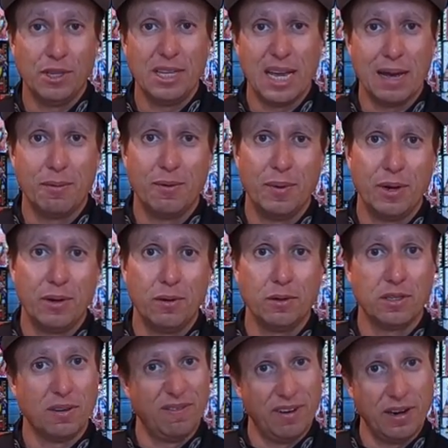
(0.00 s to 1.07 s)
with the
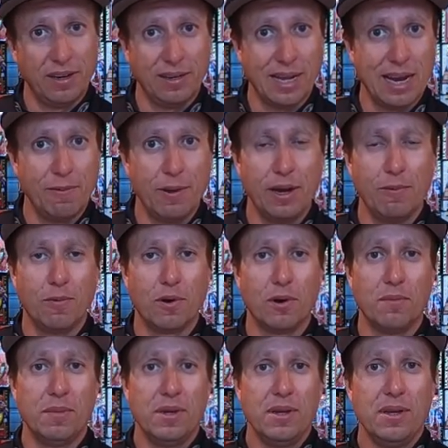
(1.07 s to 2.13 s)
Yamamoto. It's a very lightweight
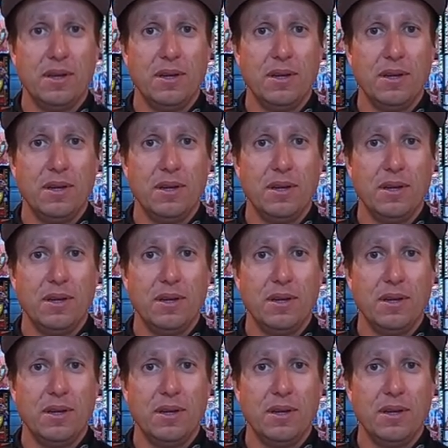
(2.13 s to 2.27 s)
worm.